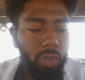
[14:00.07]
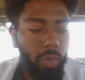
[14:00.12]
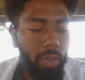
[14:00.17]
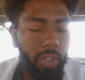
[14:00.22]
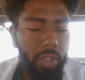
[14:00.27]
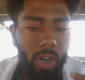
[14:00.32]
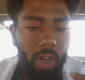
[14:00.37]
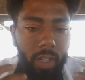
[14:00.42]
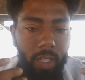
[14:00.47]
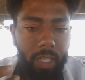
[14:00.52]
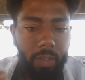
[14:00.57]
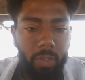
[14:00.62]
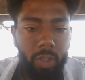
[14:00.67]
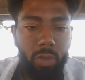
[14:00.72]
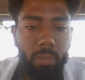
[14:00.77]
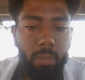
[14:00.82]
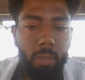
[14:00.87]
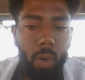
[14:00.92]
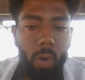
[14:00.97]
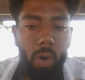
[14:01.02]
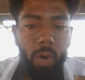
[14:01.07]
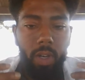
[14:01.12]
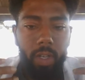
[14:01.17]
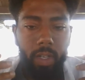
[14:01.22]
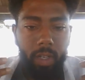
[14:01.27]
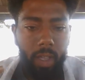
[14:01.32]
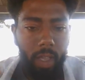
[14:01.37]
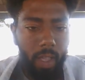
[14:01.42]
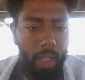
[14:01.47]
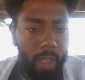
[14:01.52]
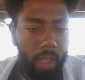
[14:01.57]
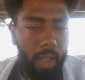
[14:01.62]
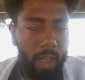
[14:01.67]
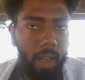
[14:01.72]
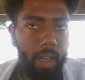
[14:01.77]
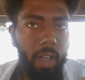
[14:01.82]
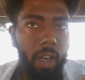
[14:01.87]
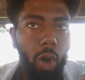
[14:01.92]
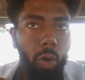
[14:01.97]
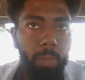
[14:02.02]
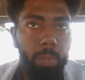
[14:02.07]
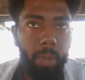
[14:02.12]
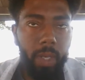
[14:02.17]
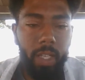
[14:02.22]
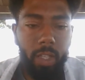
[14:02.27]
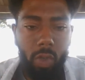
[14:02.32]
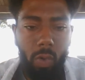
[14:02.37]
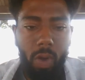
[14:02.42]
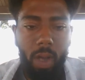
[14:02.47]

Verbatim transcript: Truly start giving you more. And, uh, opening